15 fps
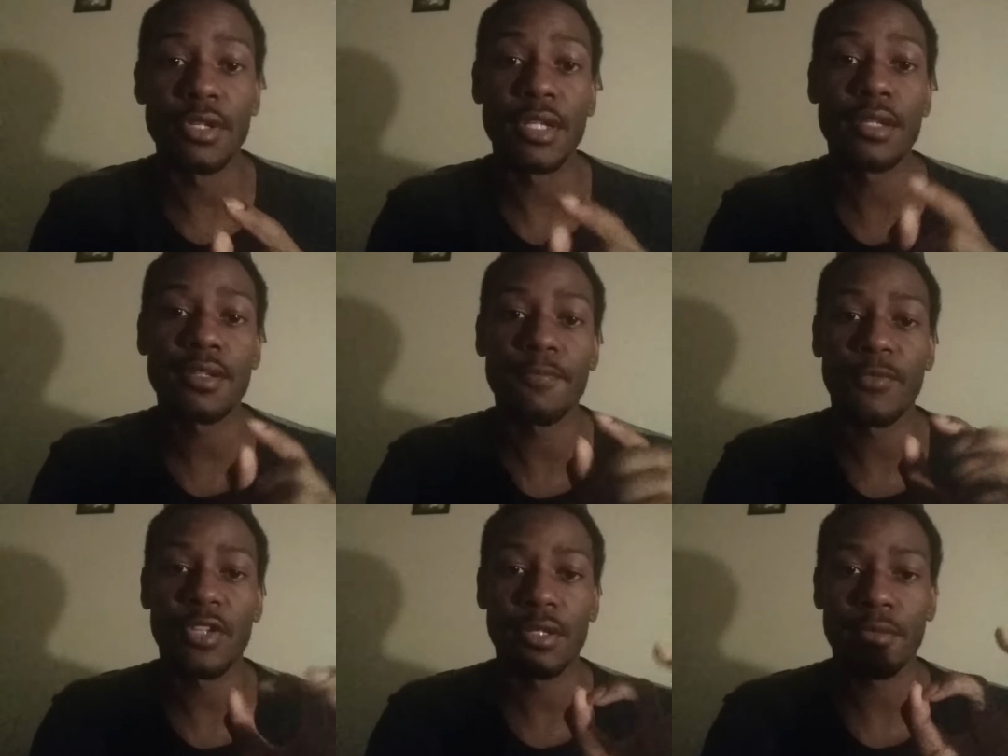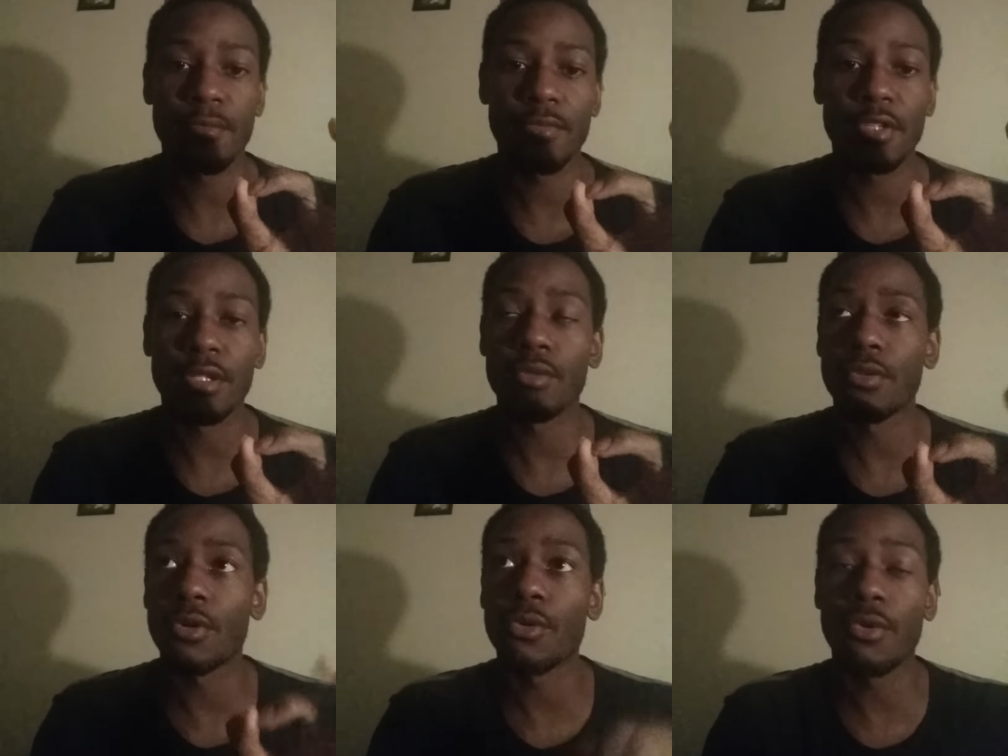And, and
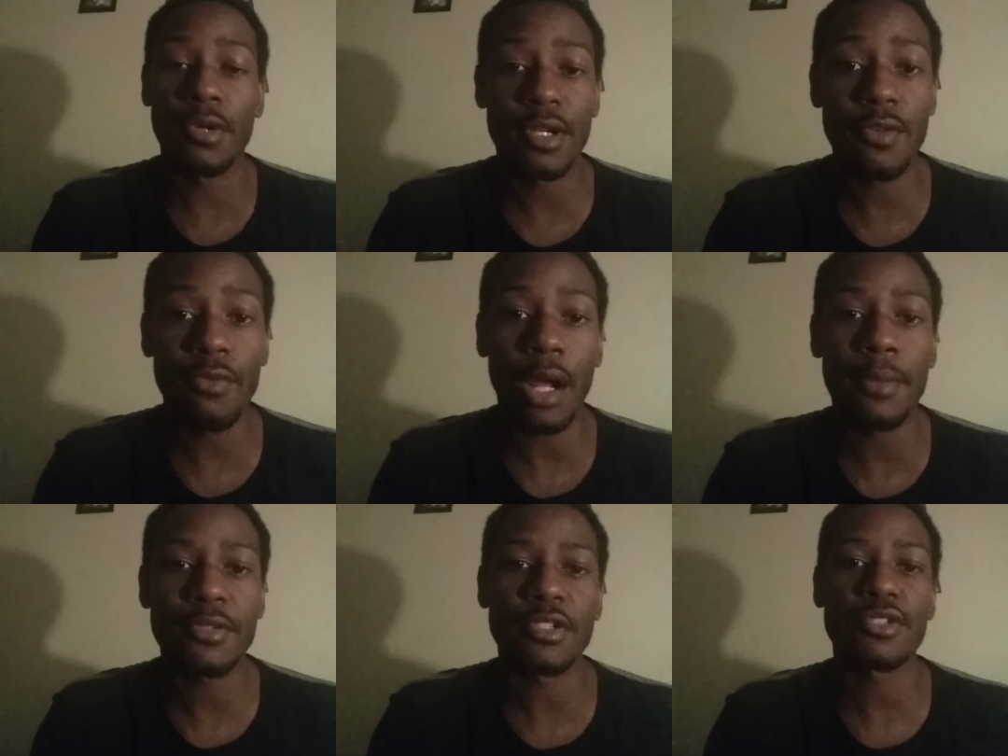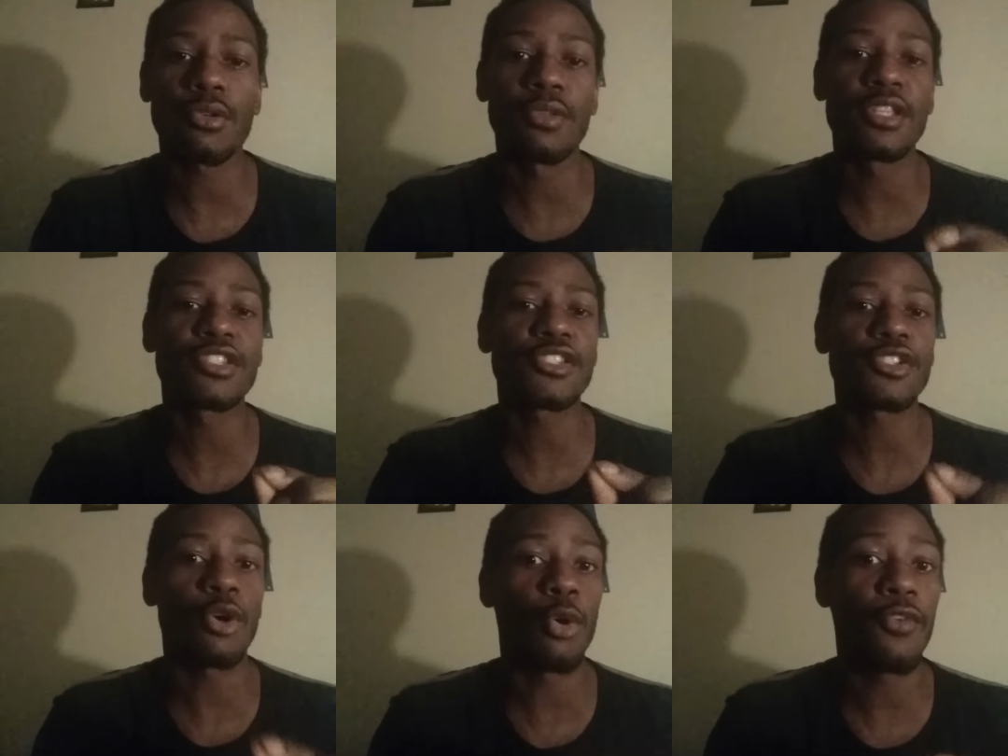you know, going into the rapture, there's only
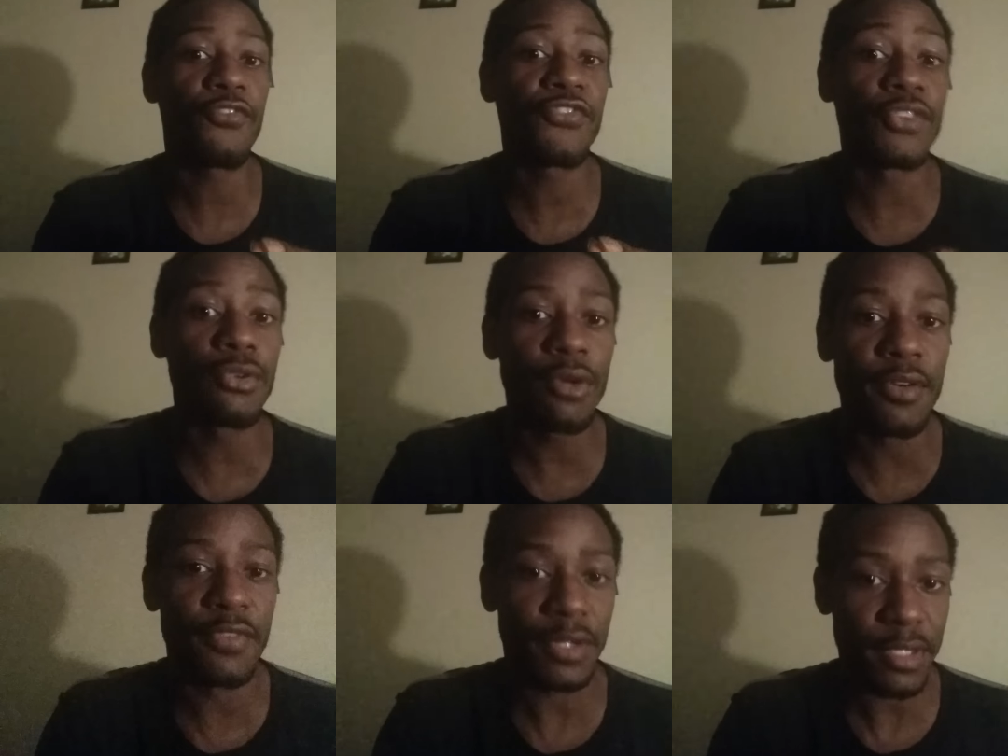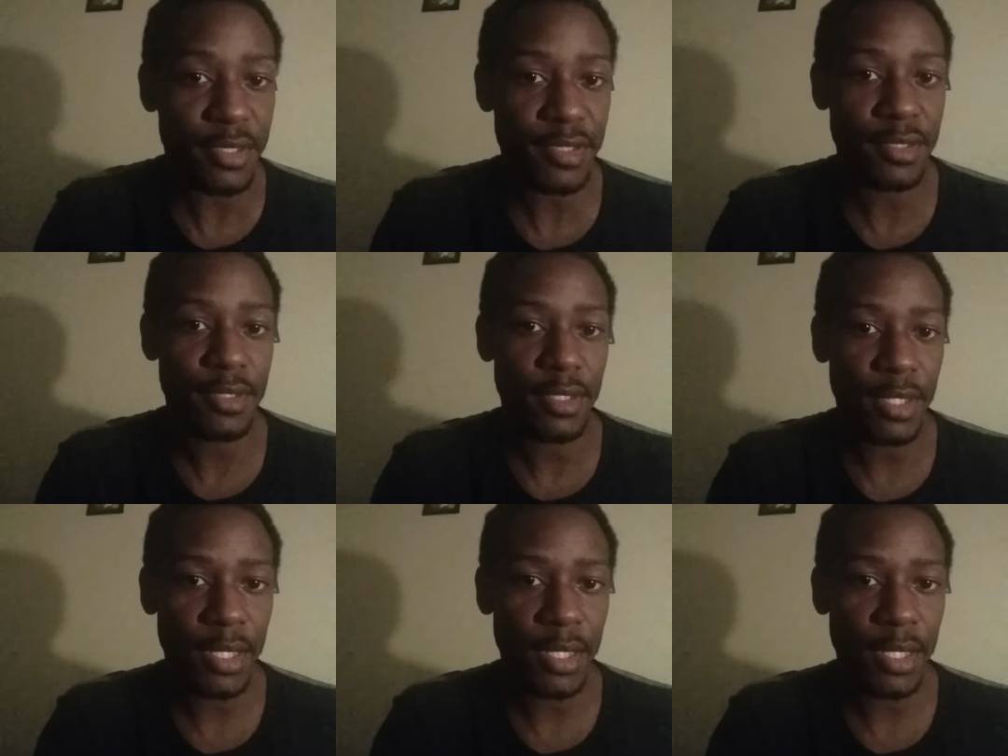so few of us.